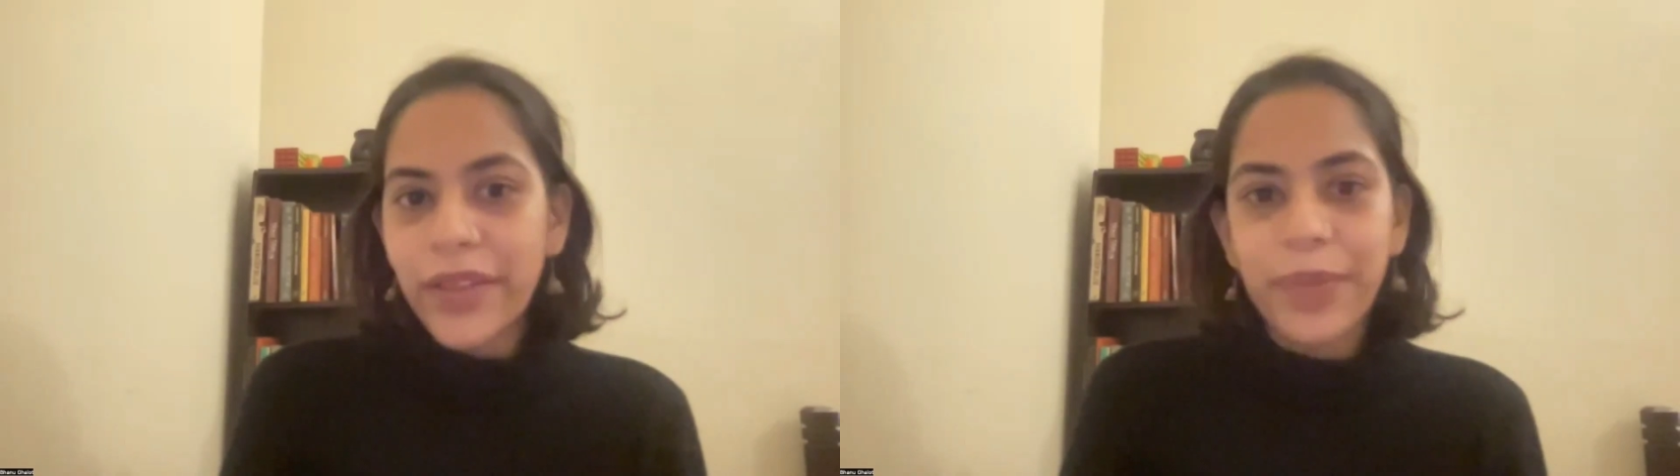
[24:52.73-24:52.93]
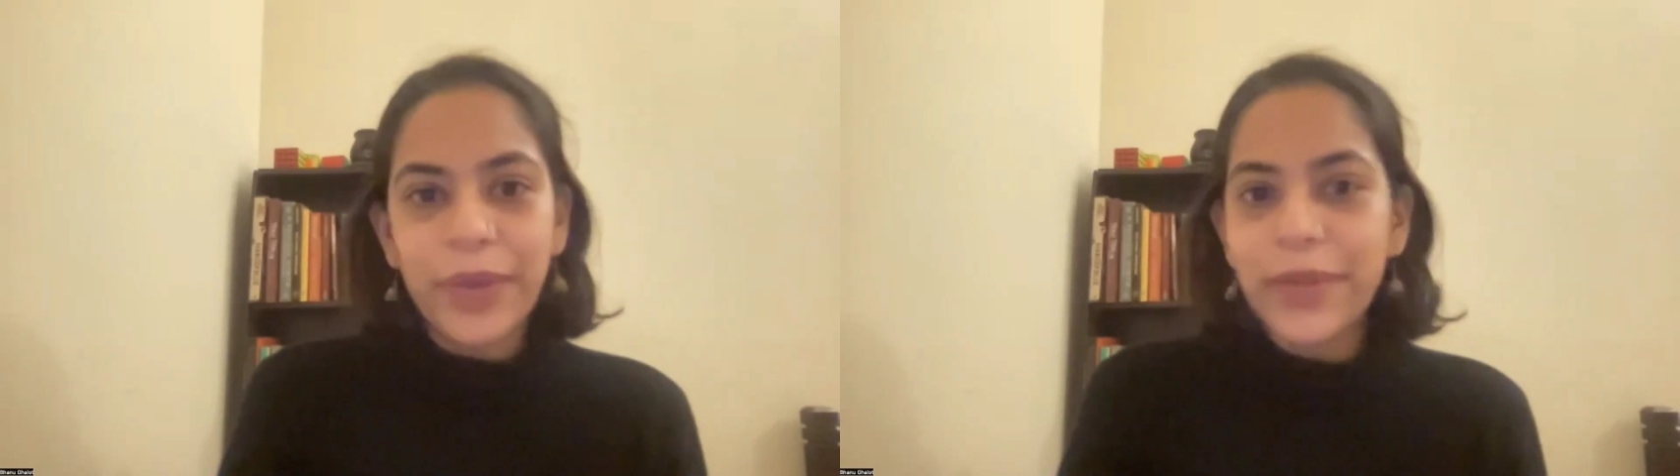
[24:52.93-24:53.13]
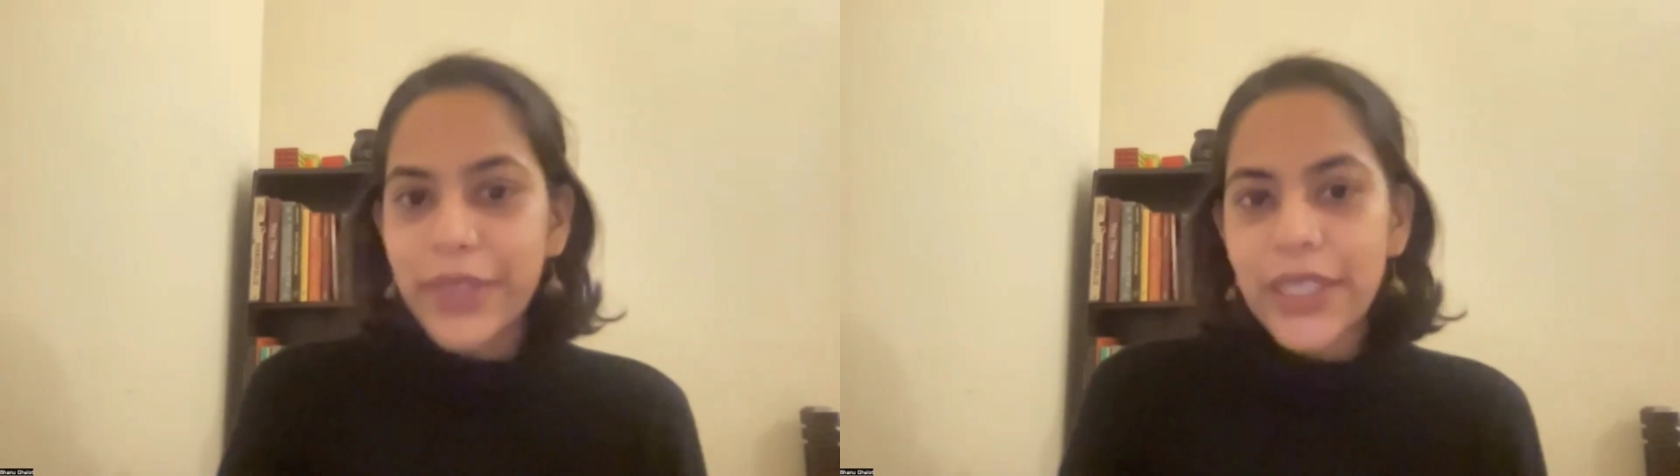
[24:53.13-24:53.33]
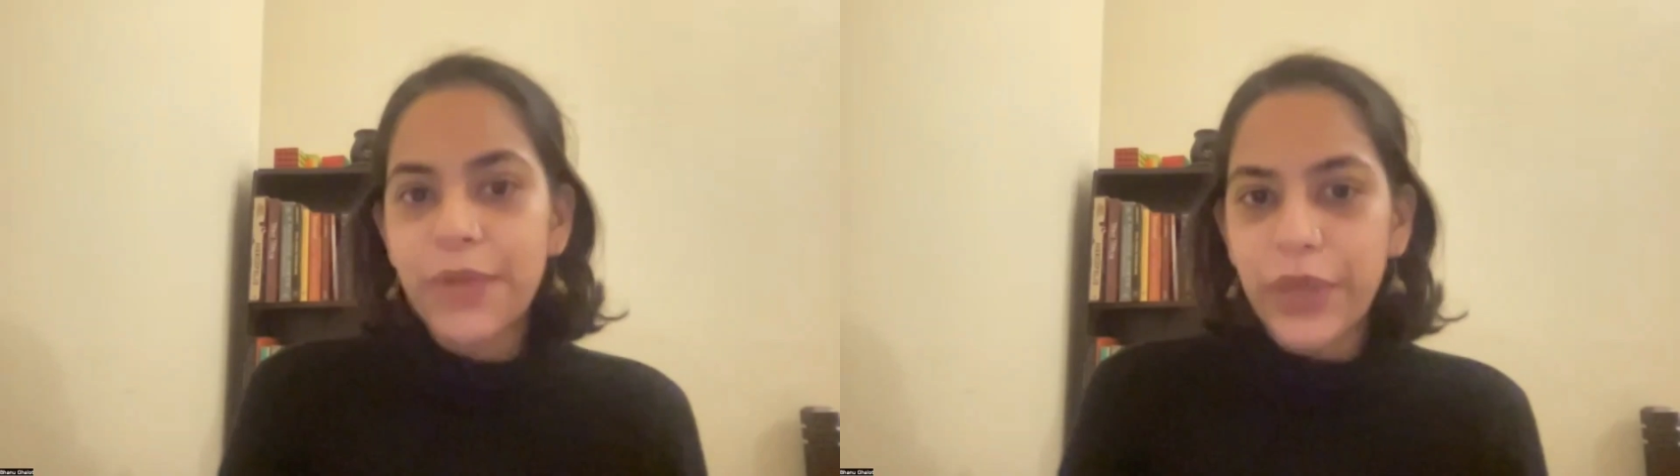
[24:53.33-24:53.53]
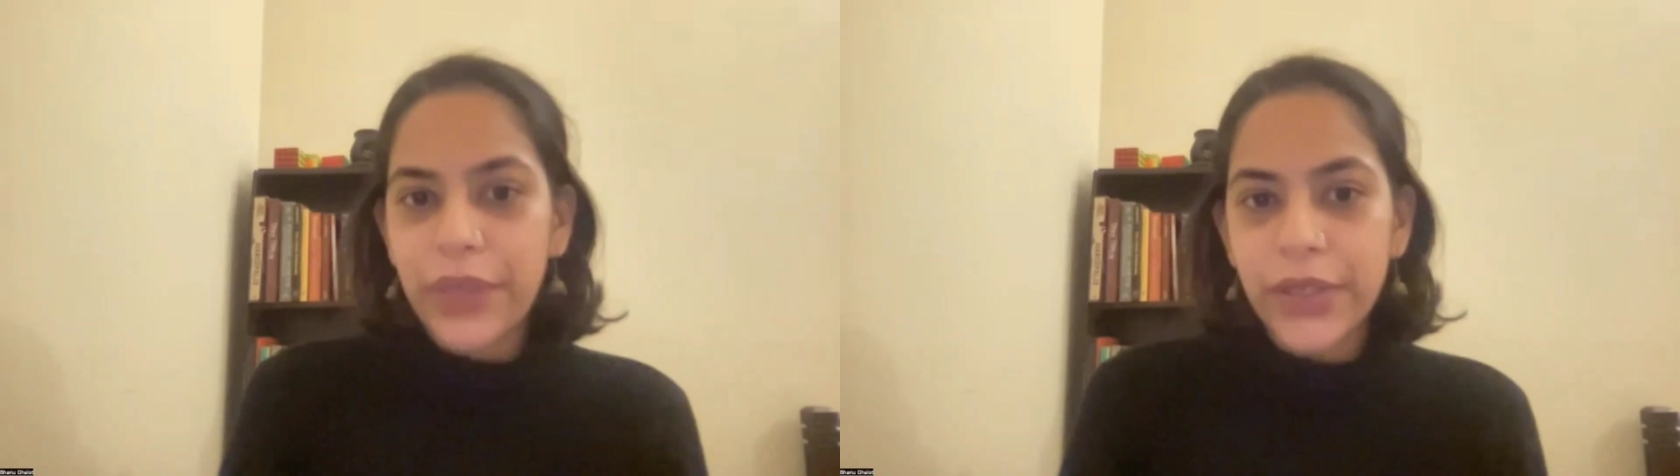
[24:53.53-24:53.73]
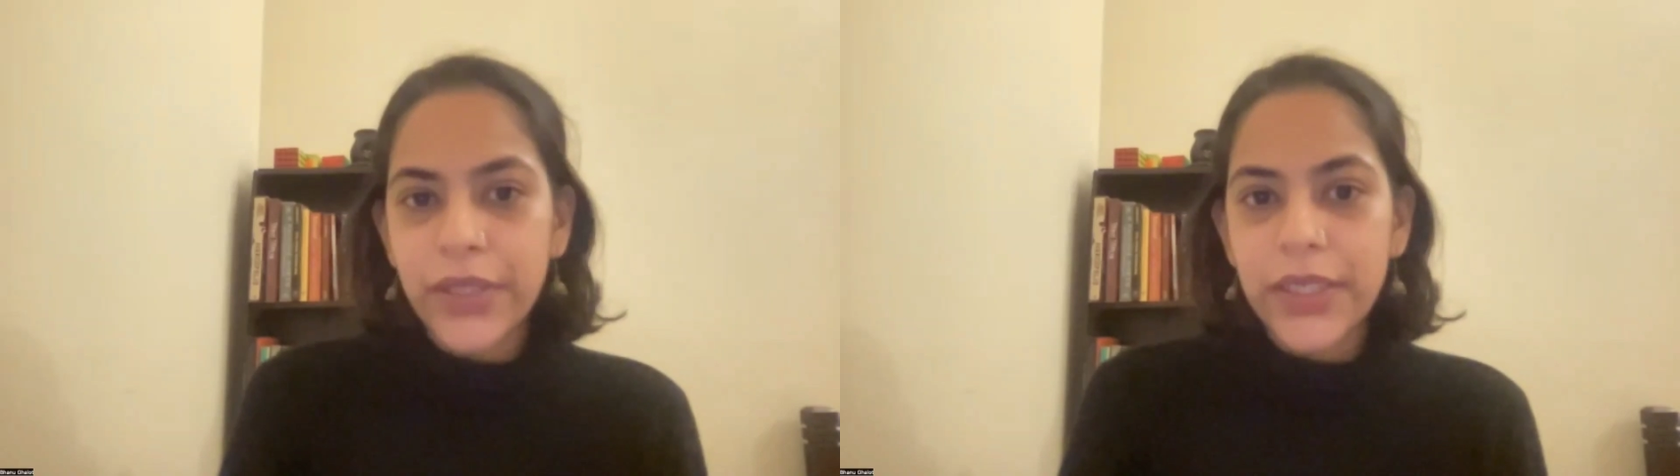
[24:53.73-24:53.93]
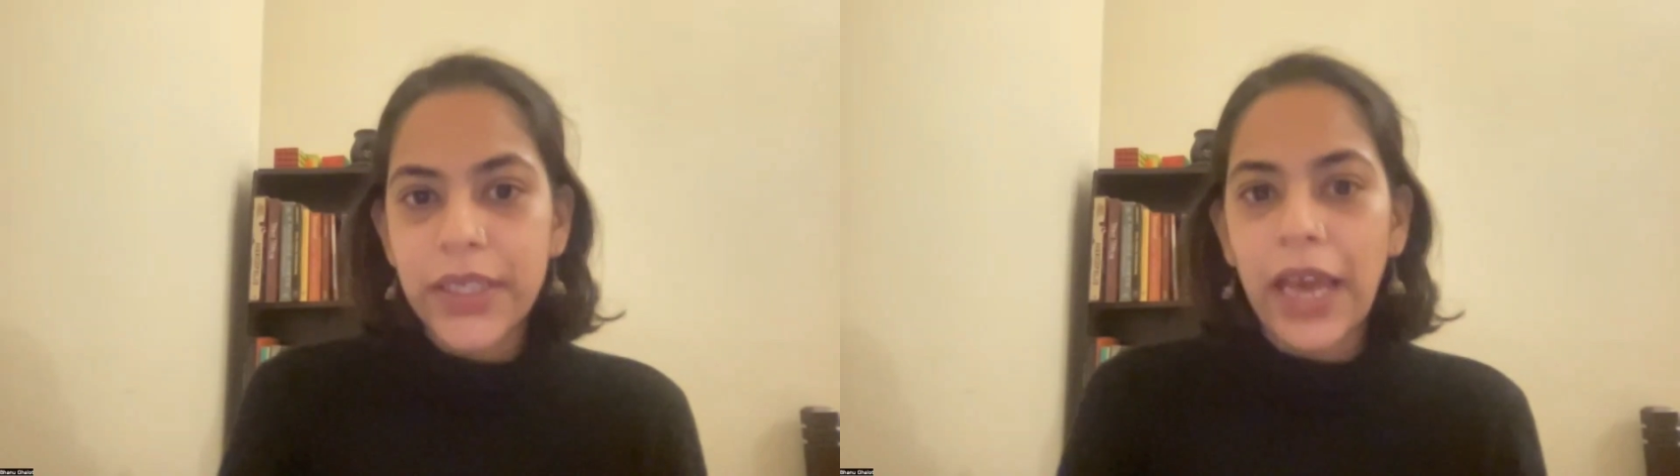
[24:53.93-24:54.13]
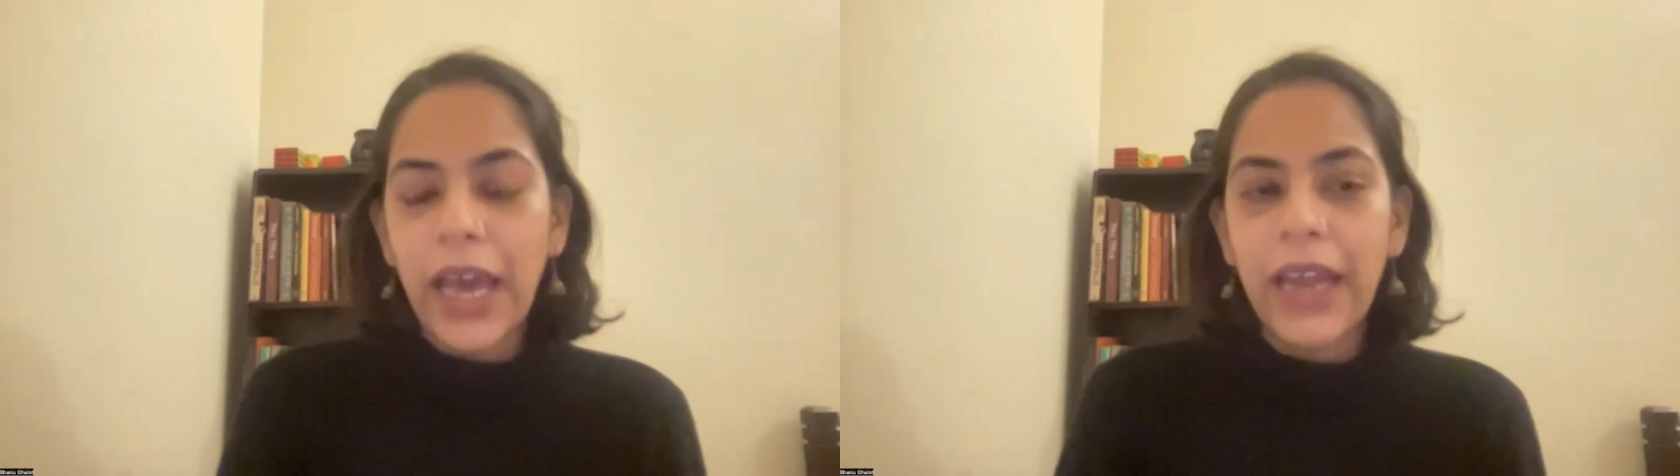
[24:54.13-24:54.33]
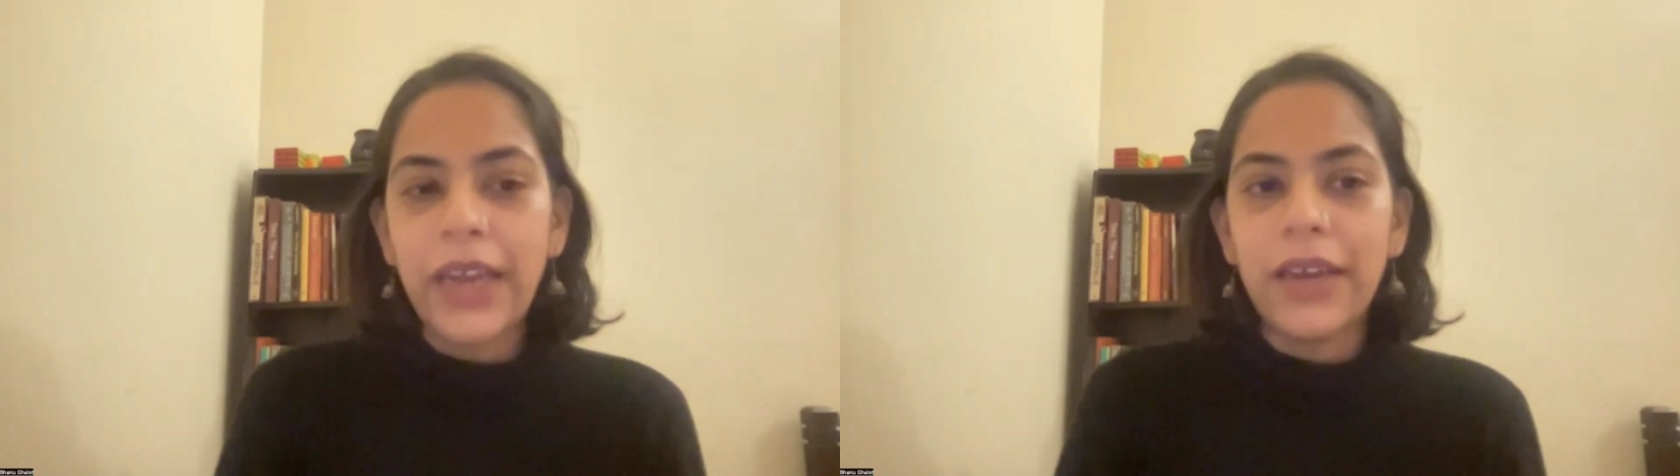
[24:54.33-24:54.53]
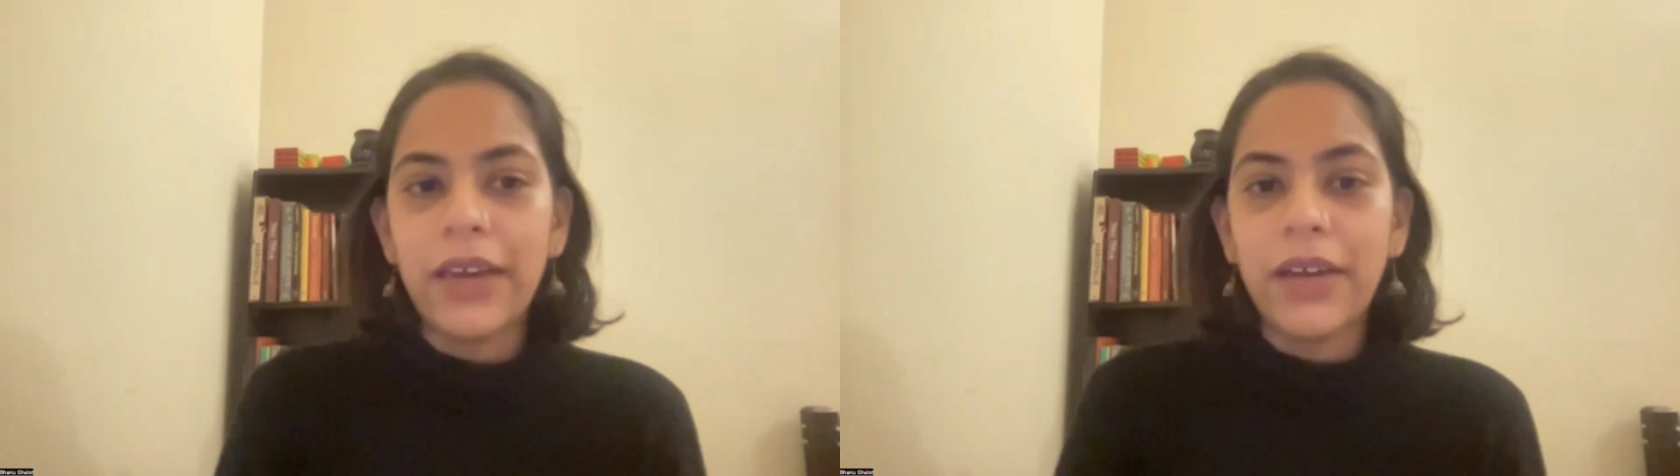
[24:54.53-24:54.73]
the people's experience and